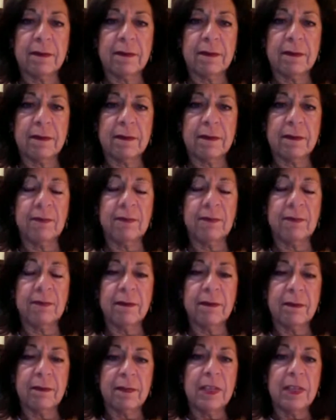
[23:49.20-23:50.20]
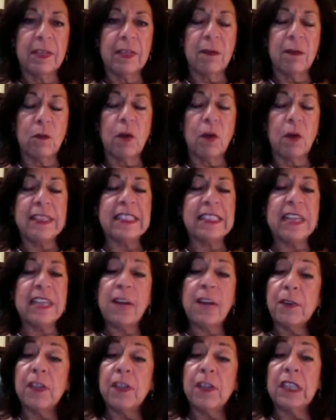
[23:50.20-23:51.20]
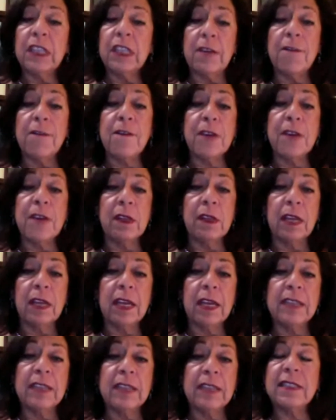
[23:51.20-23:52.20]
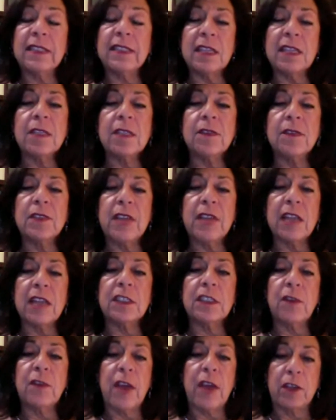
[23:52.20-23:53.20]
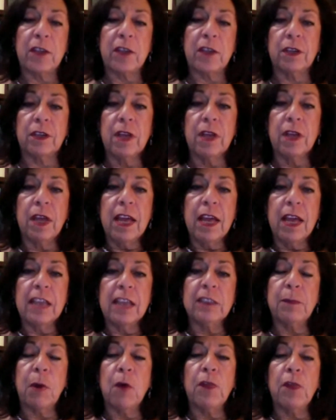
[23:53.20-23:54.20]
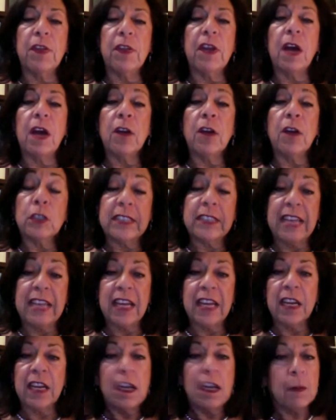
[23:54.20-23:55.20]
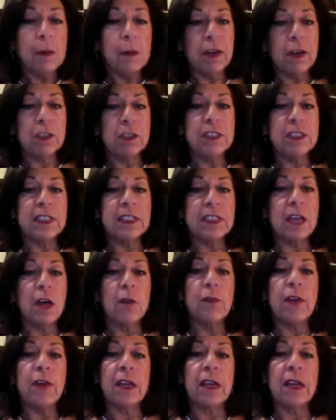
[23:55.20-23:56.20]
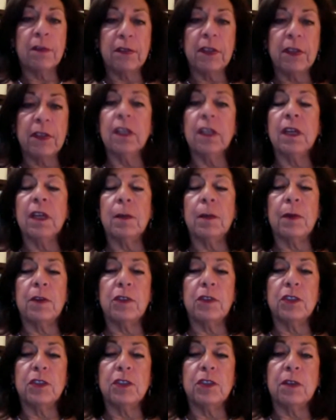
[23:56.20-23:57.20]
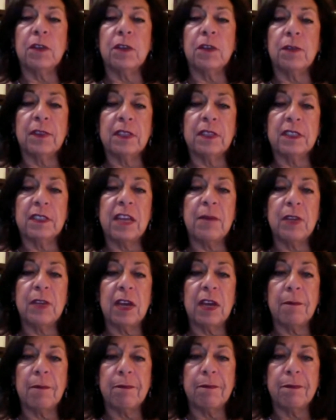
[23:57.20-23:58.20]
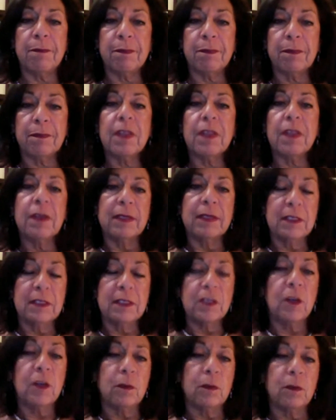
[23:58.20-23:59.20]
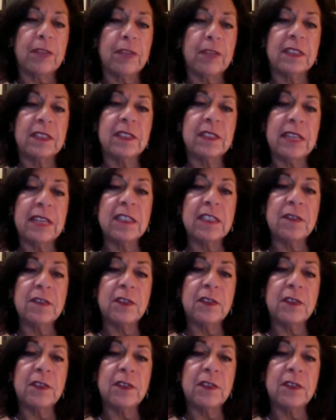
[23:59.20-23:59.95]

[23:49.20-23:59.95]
Mm-hmm. Well, it's definitely a feeling. It's a sense of satisfaction. It's both an understanding about yourself and a feeling about yourself at the same time. So it's a sense of